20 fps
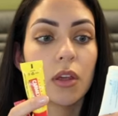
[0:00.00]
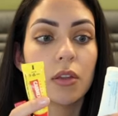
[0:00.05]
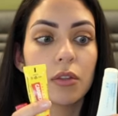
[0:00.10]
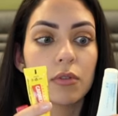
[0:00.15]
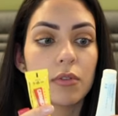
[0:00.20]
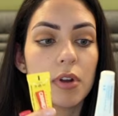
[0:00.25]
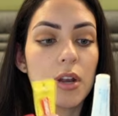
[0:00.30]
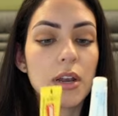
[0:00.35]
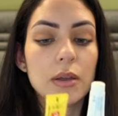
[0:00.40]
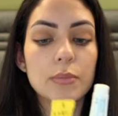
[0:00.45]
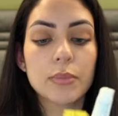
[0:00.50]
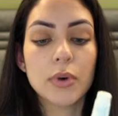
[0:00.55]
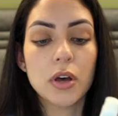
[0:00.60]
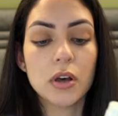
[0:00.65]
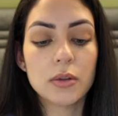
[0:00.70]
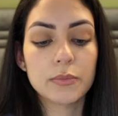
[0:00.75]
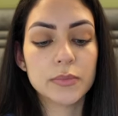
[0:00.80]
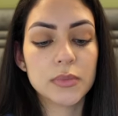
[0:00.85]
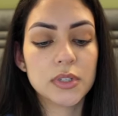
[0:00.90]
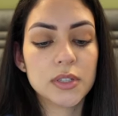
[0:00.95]
three lip
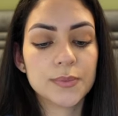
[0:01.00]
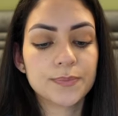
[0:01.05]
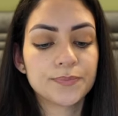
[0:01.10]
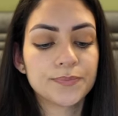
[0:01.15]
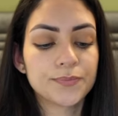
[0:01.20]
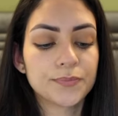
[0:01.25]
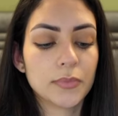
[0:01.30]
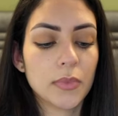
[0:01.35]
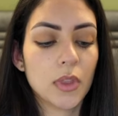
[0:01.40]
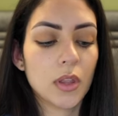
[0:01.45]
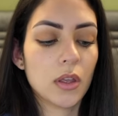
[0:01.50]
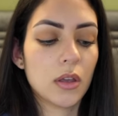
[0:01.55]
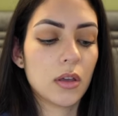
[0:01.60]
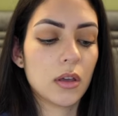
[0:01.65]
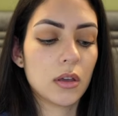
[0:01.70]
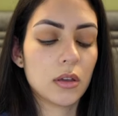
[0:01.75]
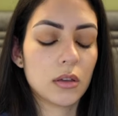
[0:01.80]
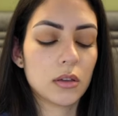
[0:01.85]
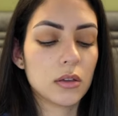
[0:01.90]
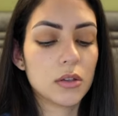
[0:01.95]
balms.
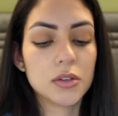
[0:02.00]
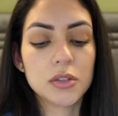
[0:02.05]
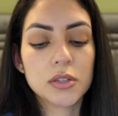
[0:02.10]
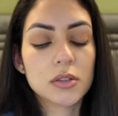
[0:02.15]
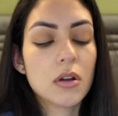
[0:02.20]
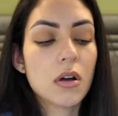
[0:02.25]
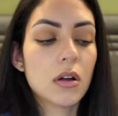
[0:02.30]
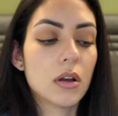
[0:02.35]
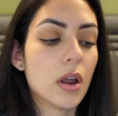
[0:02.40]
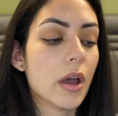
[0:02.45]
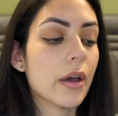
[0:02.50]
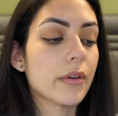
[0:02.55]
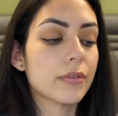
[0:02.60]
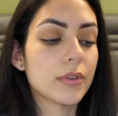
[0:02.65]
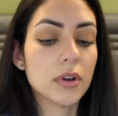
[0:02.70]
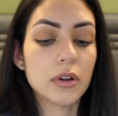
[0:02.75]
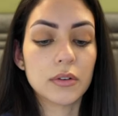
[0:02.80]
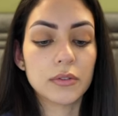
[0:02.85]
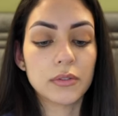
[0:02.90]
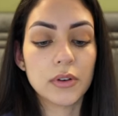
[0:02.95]
You just can't have
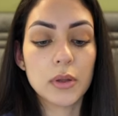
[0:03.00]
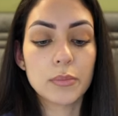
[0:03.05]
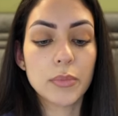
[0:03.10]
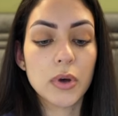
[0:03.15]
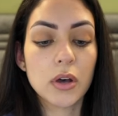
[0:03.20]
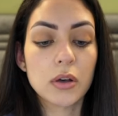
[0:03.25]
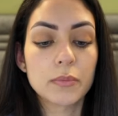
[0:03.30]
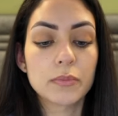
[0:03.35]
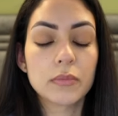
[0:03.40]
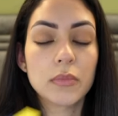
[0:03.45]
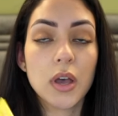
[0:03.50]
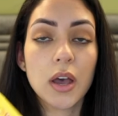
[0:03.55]
enough lip balm.